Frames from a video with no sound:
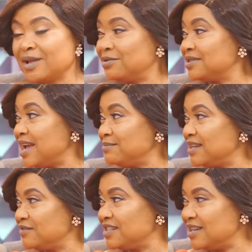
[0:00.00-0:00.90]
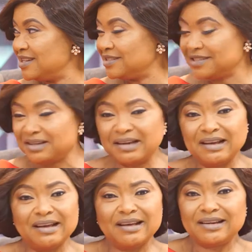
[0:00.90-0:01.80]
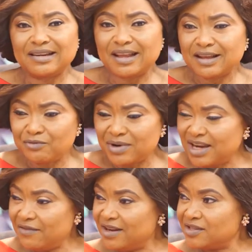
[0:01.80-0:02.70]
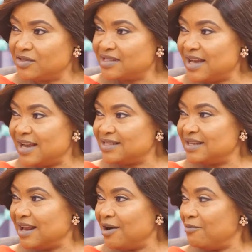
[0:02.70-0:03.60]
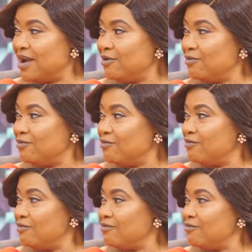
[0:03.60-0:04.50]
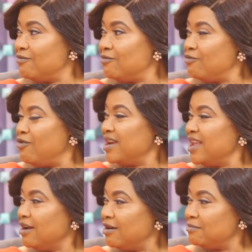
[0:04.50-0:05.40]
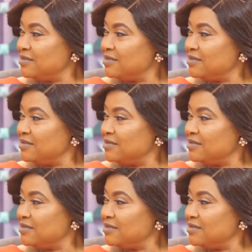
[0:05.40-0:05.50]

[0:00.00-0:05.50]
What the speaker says: But times have changed. We live in a society now where one income